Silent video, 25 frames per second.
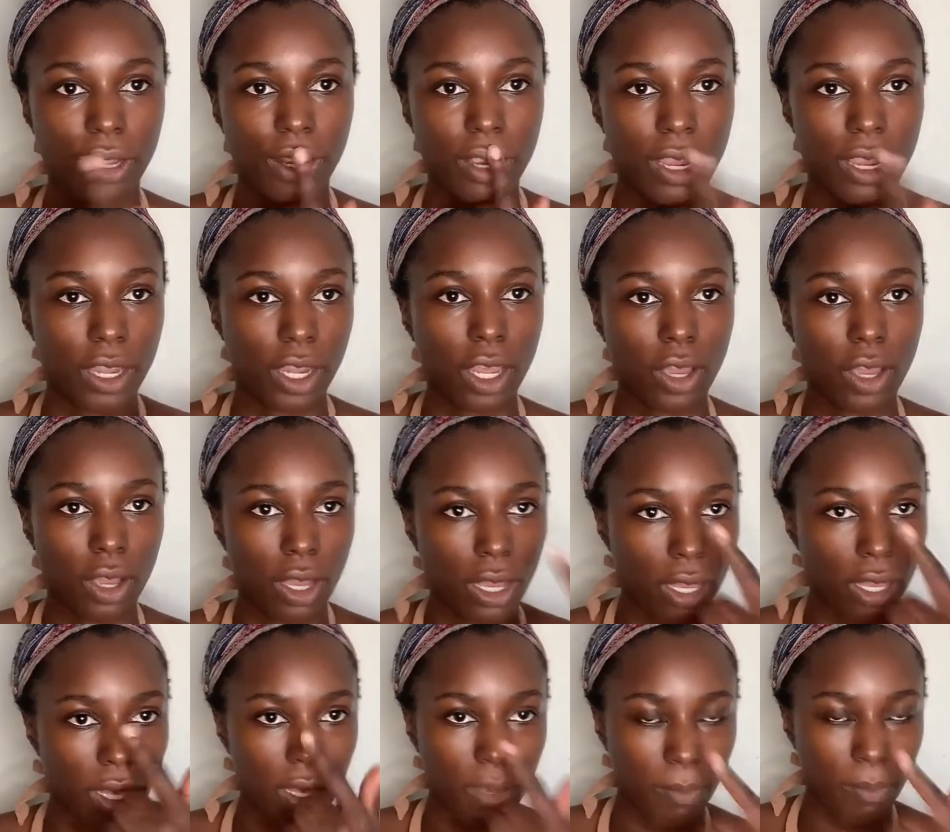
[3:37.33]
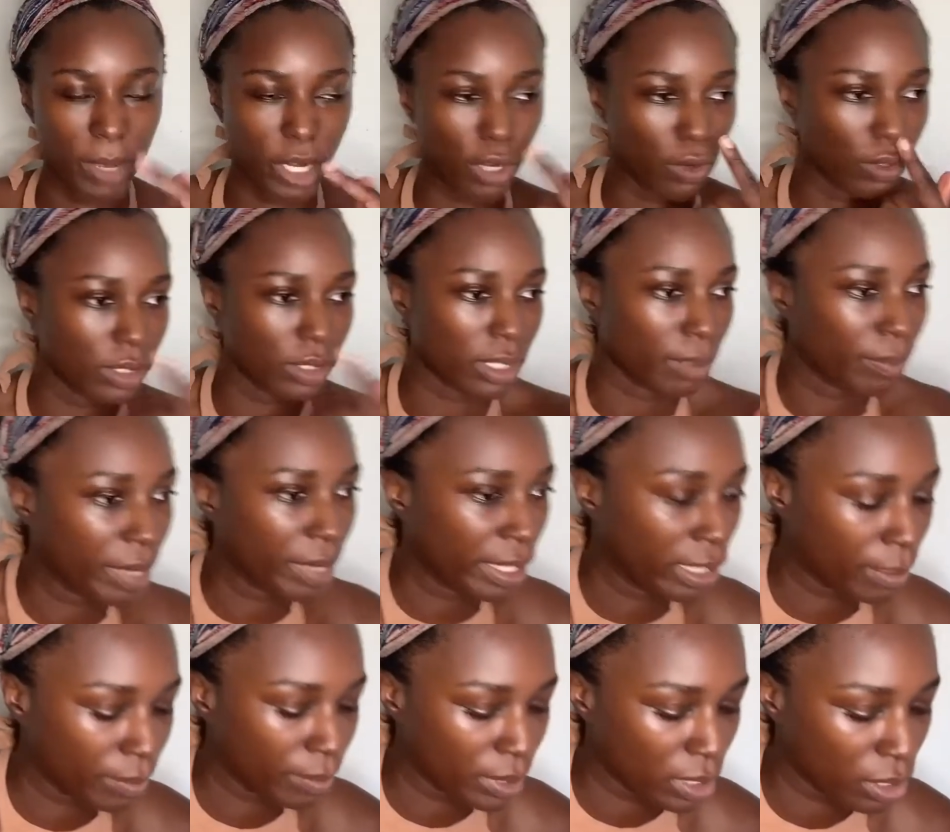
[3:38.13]
and my nose and my
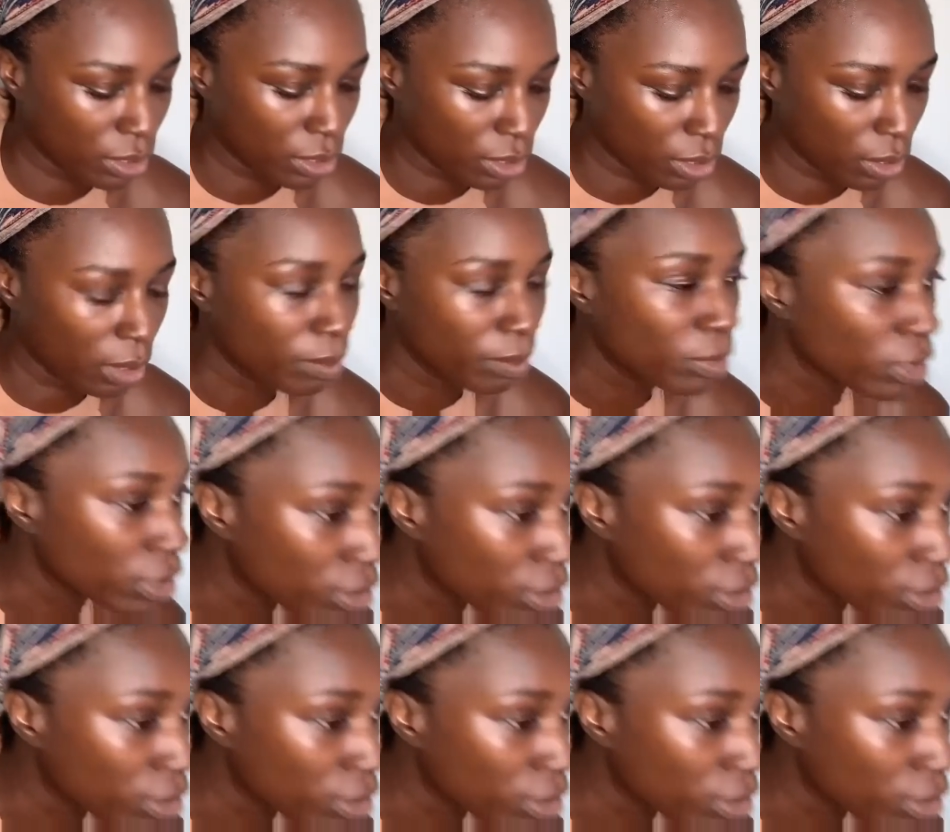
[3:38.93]
lips. So I'm gonna